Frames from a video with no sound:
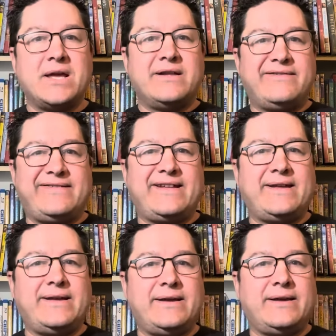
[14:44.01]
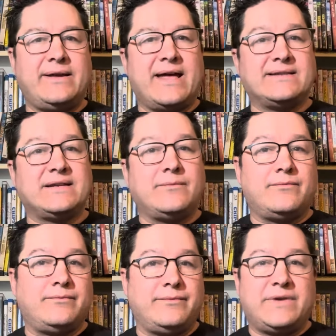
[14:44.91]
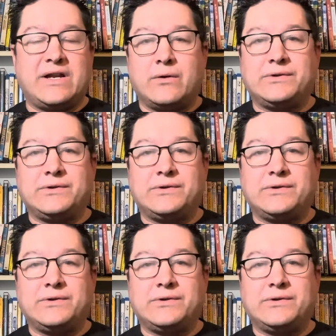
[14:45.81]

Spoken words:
she ends up, you know,